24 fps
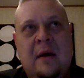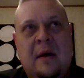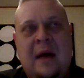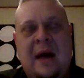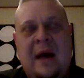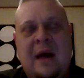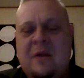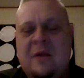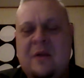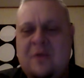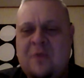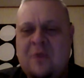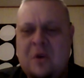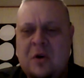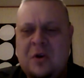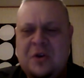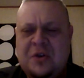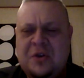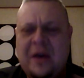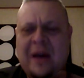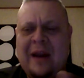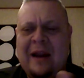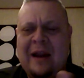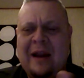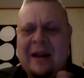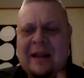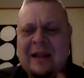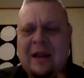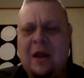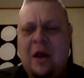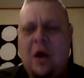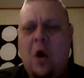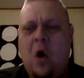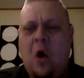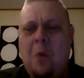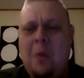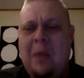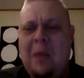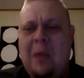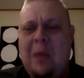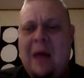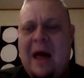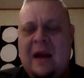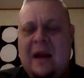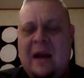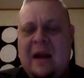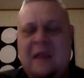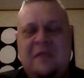and of course you get a little home
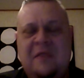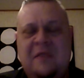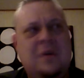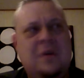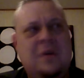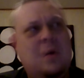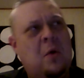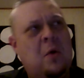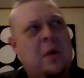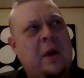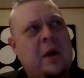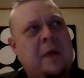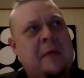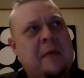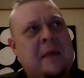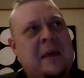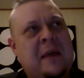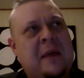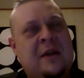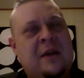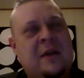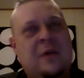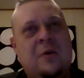blind if you know what I mean.